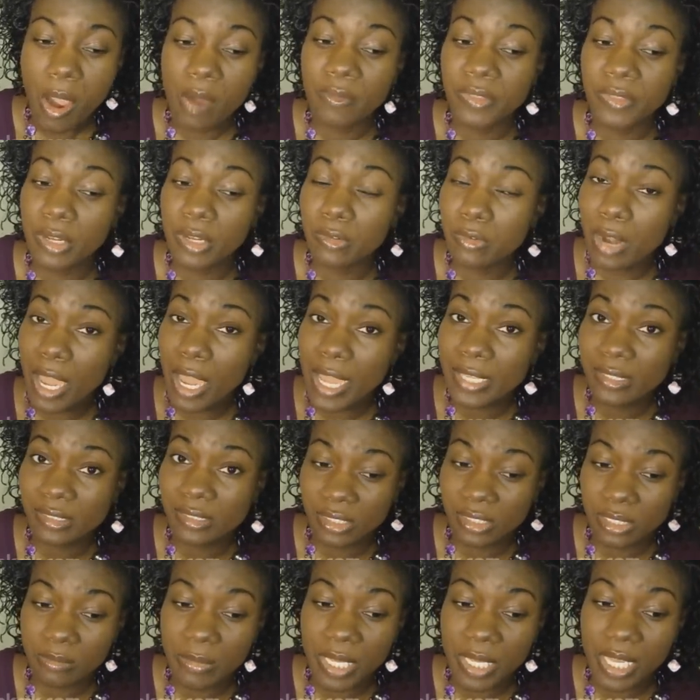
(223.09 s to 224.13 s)
of the
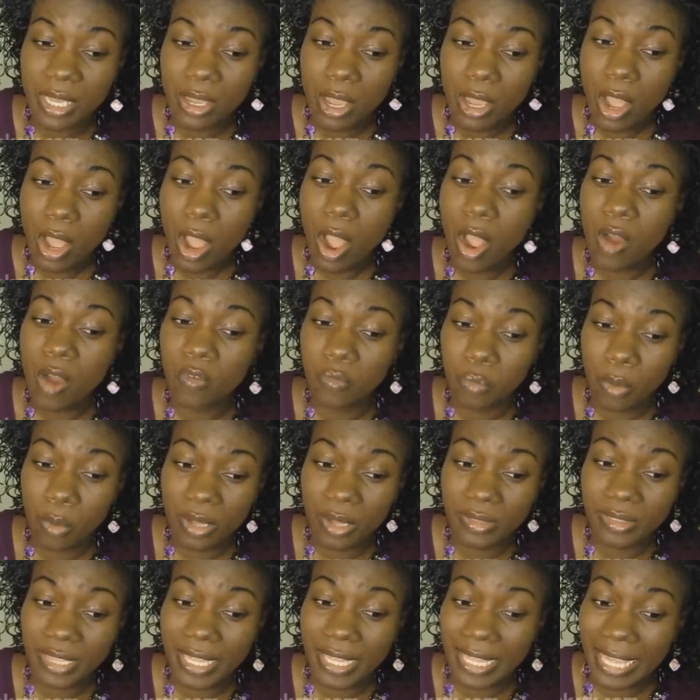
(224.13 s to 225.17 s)
rights to me of
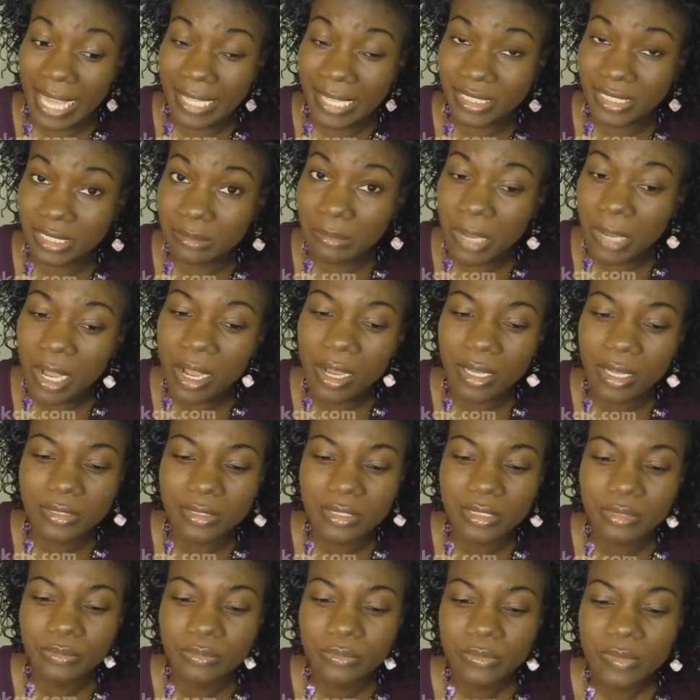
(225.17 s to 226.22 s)
what they can
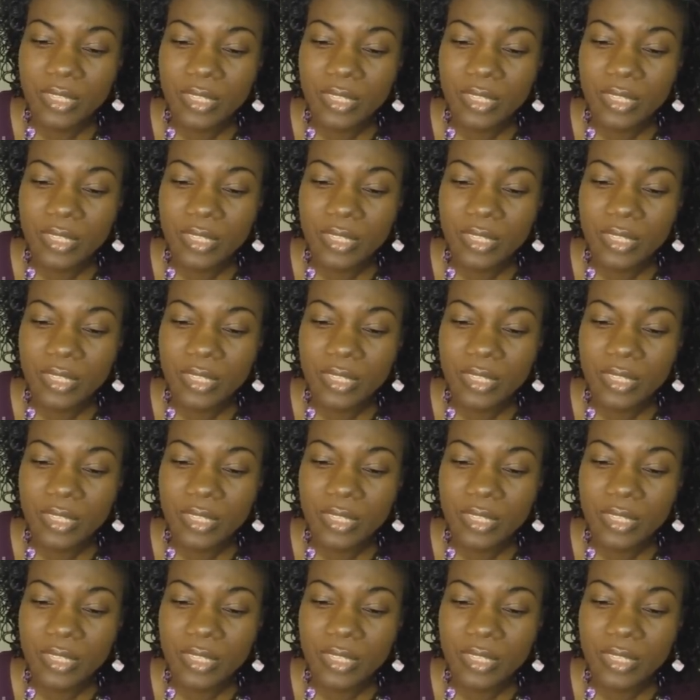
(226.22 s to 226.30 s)
demand.